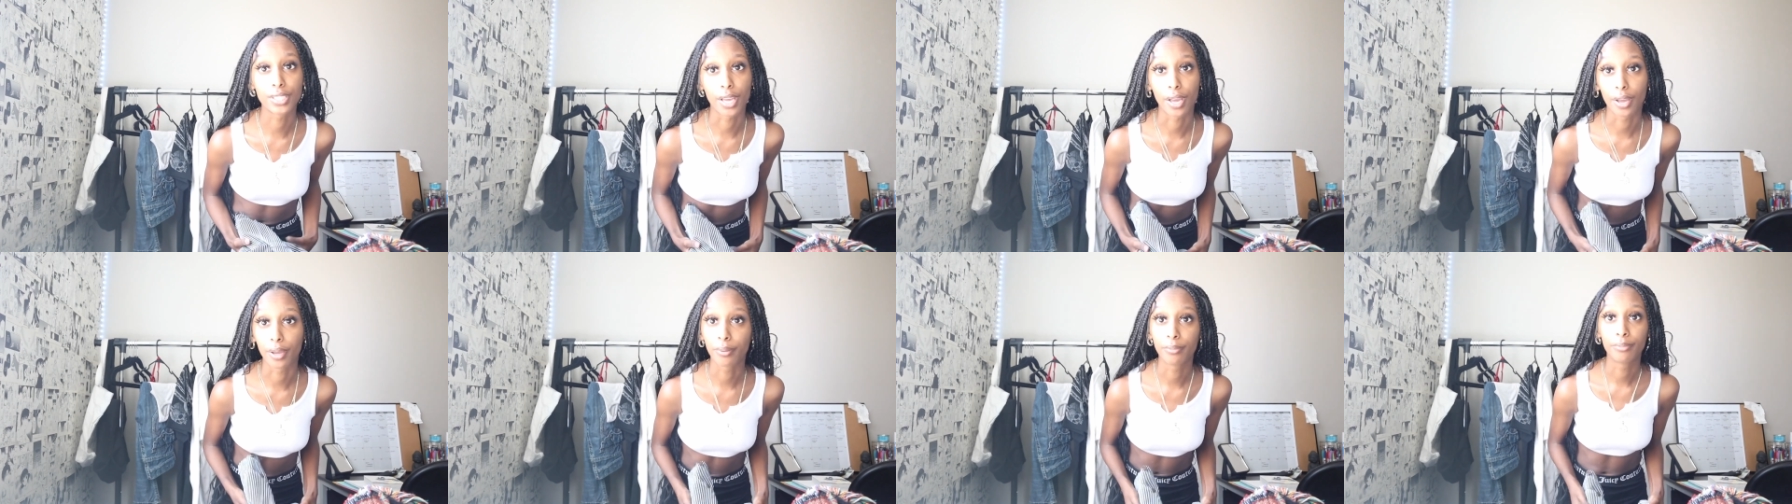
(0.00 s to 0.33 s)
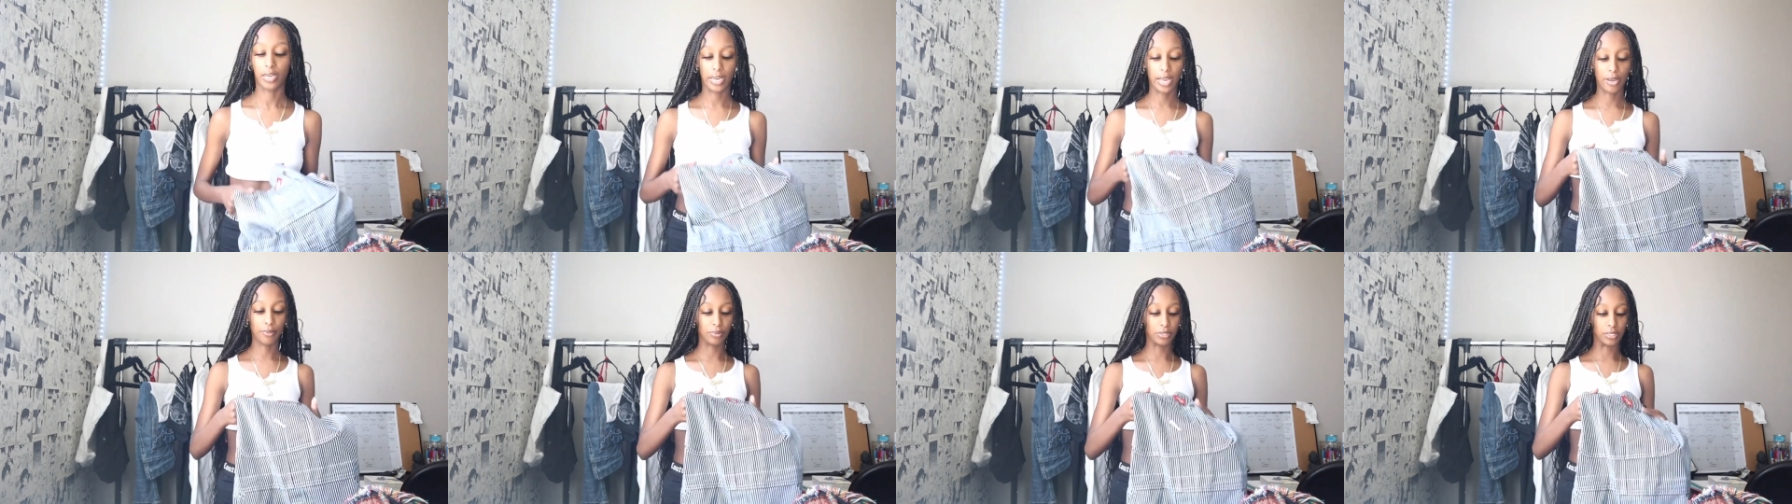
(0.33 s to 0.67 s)
up.
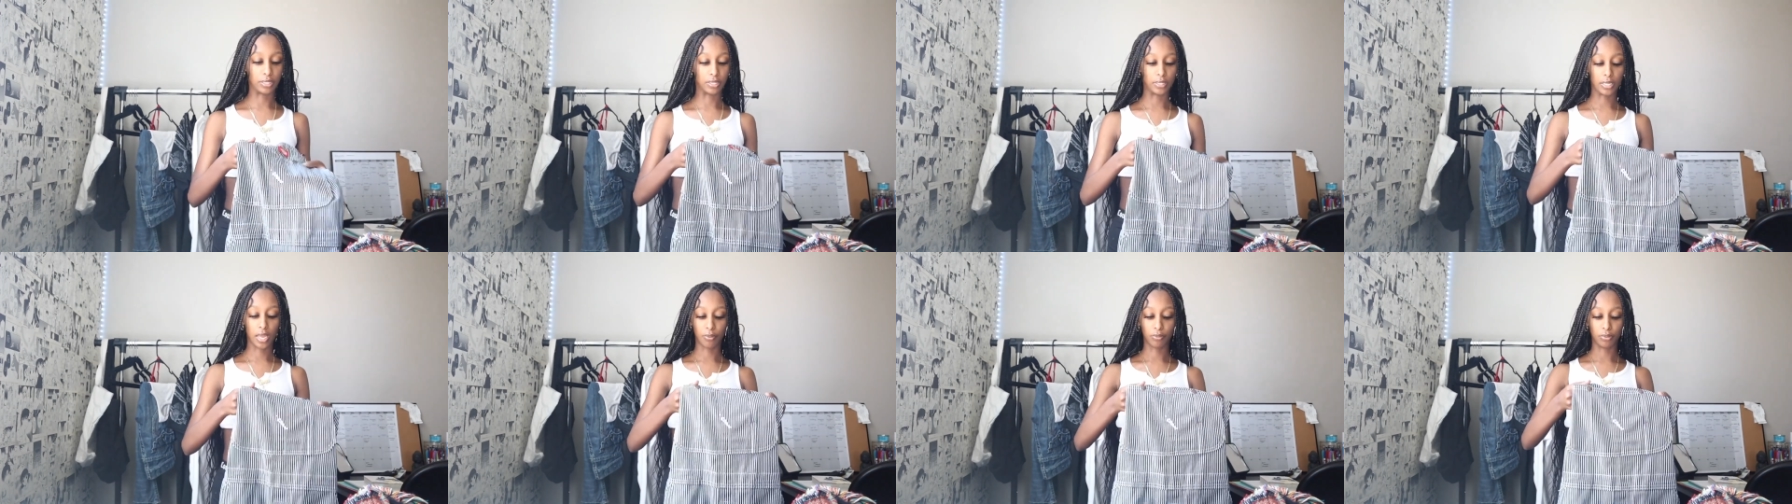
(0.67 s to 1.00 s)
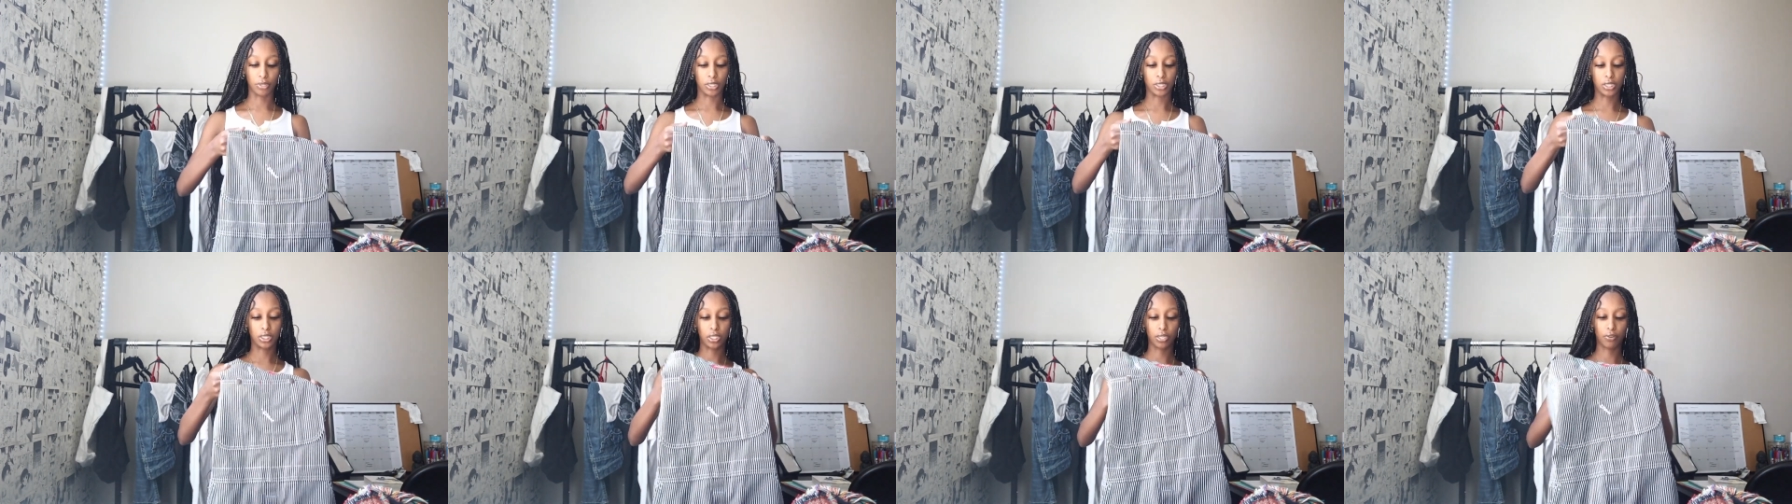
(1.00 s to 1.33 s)
They was they
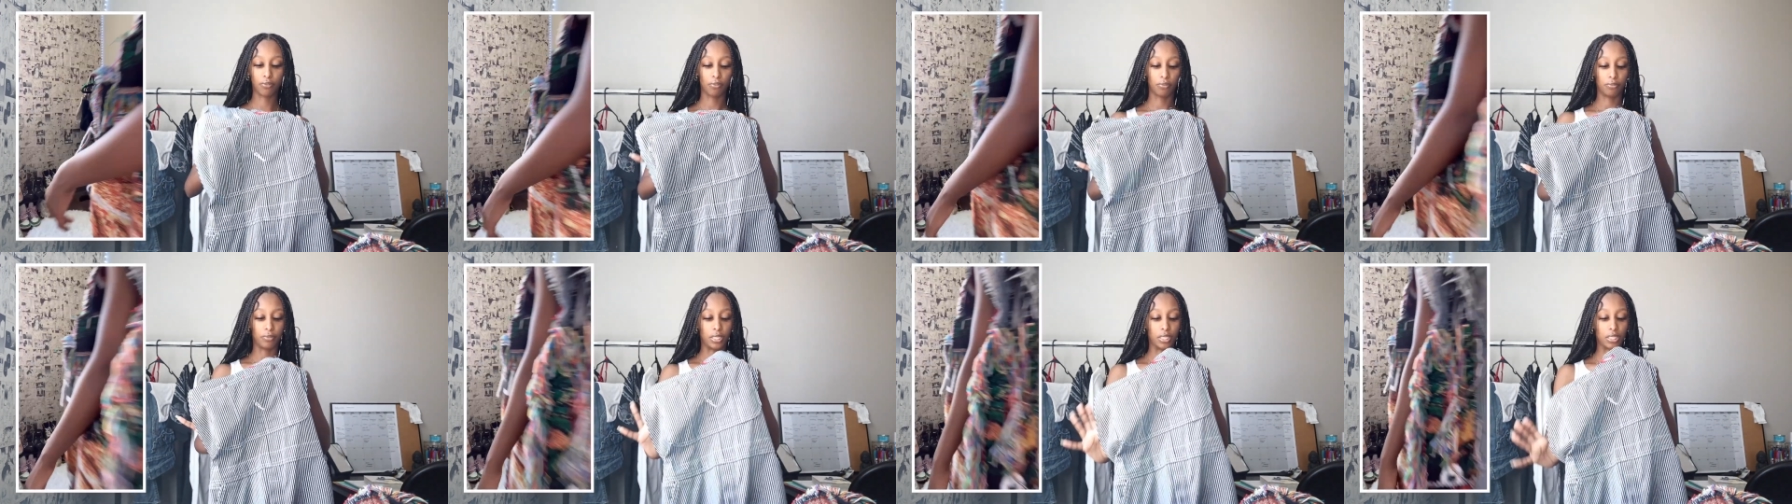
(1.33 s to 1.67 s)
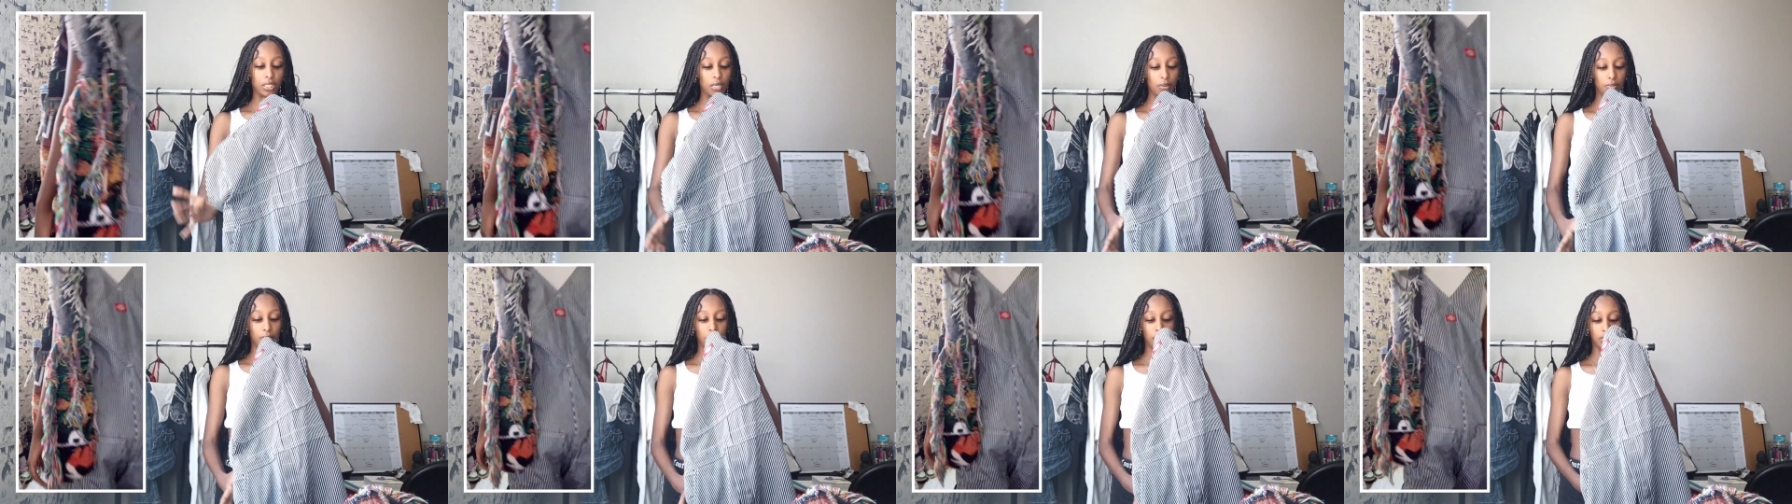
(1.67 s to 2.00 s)
was shivering me
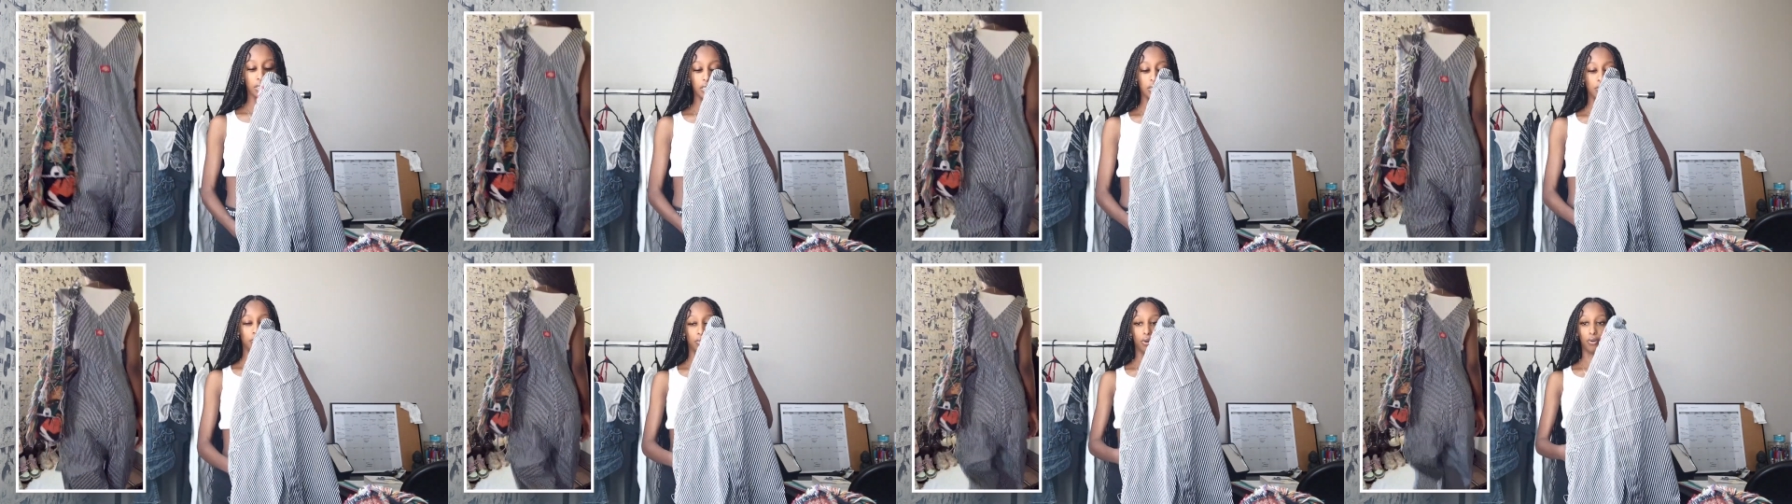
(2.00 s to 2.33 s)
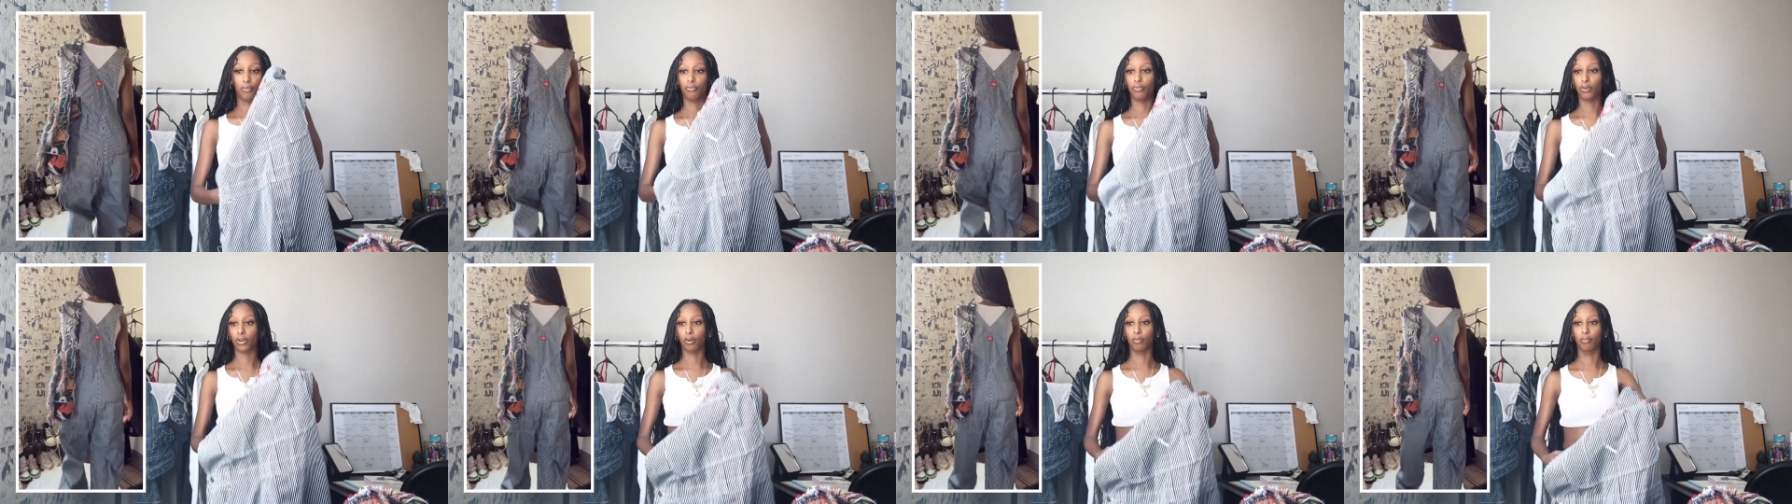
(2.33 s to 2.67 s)
timbers in the
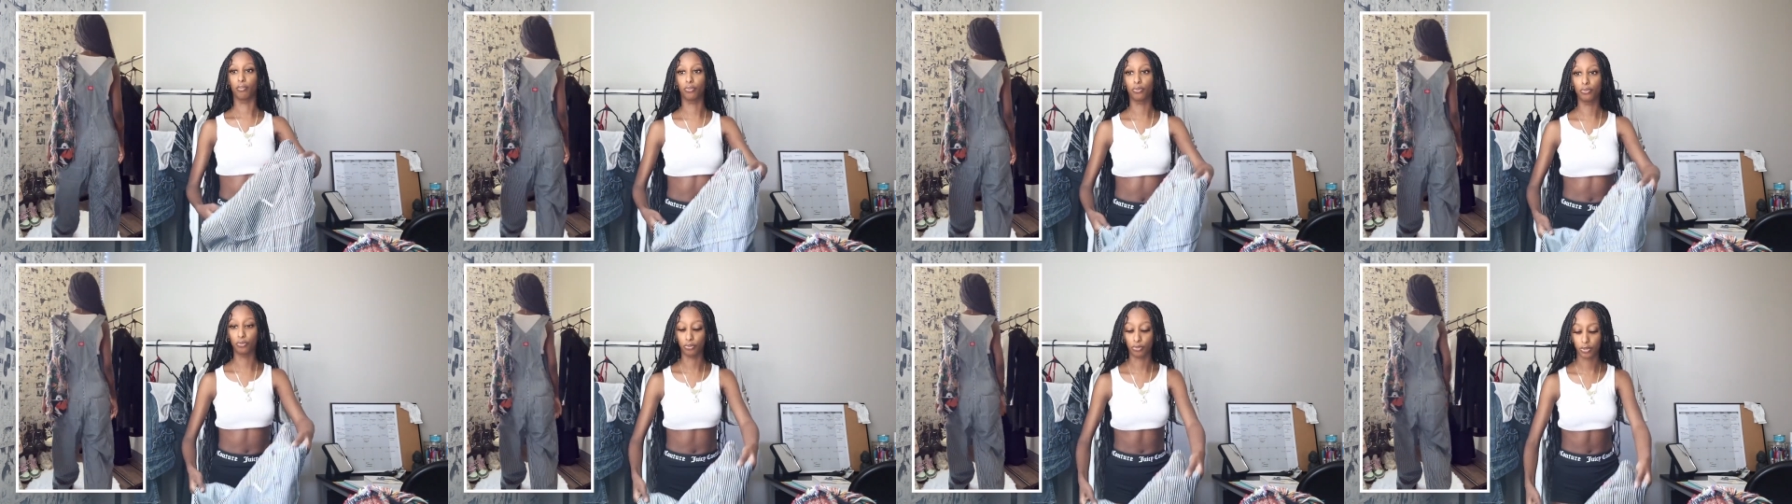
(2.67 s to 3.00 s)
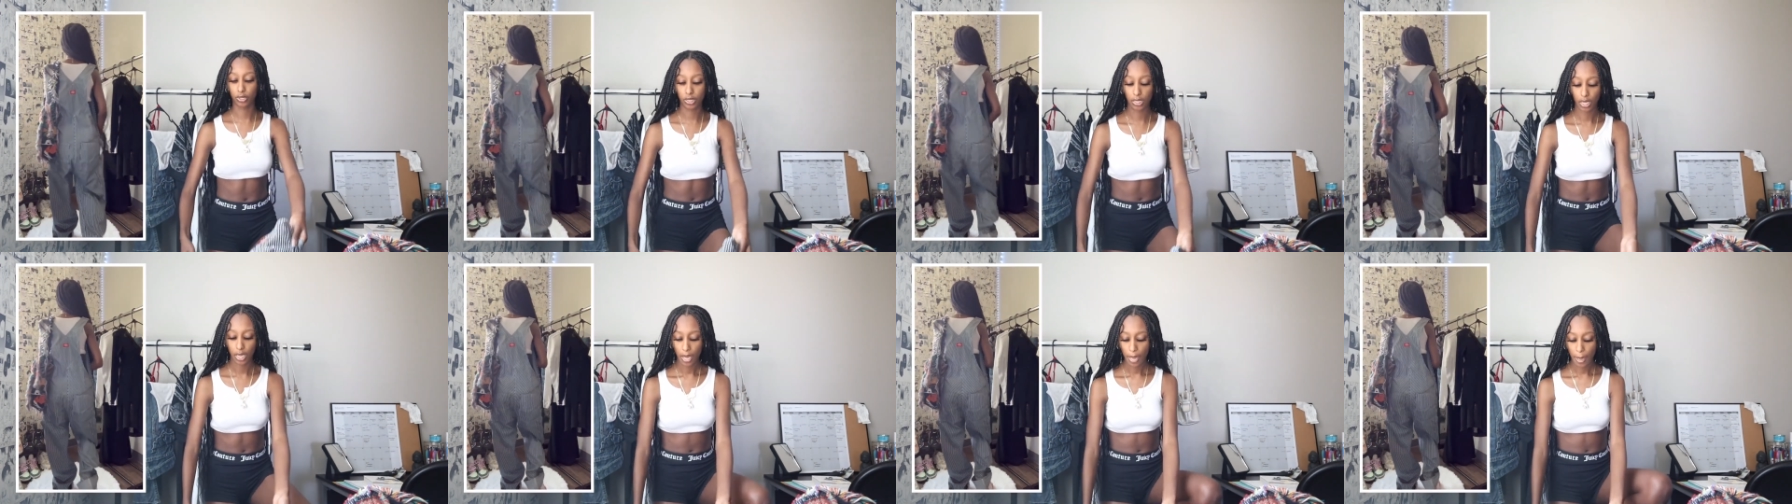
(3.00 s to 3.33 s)
motherfucking boots